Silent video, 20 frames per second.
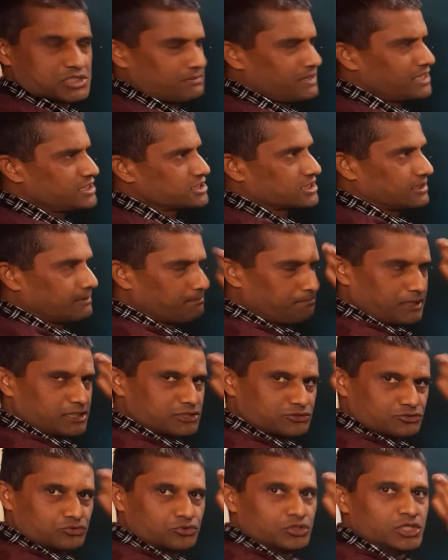Very simple
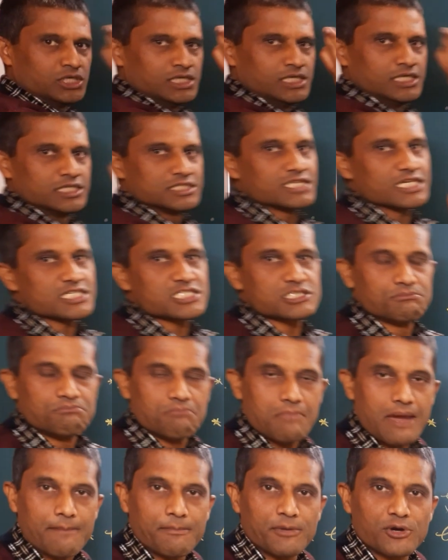to just
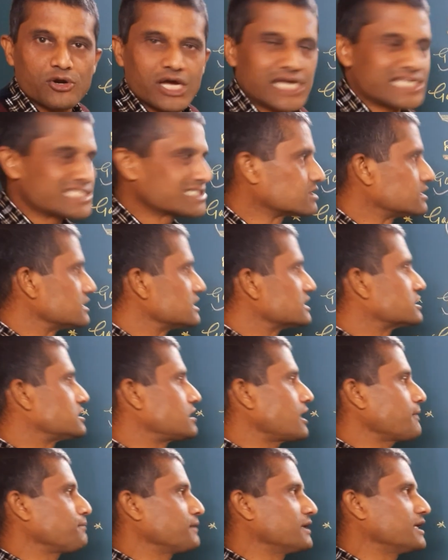memorize these
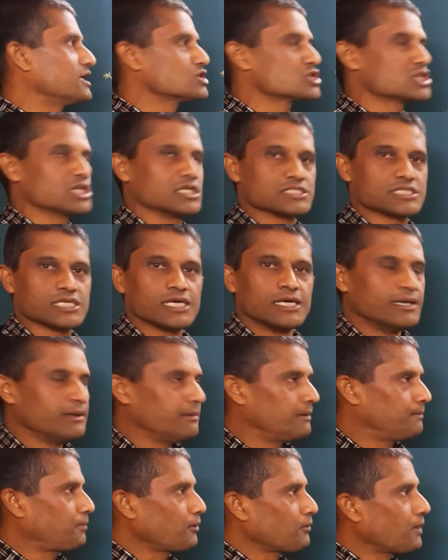definitions,
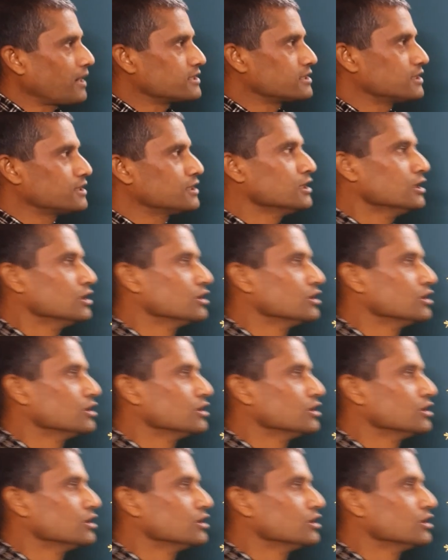provided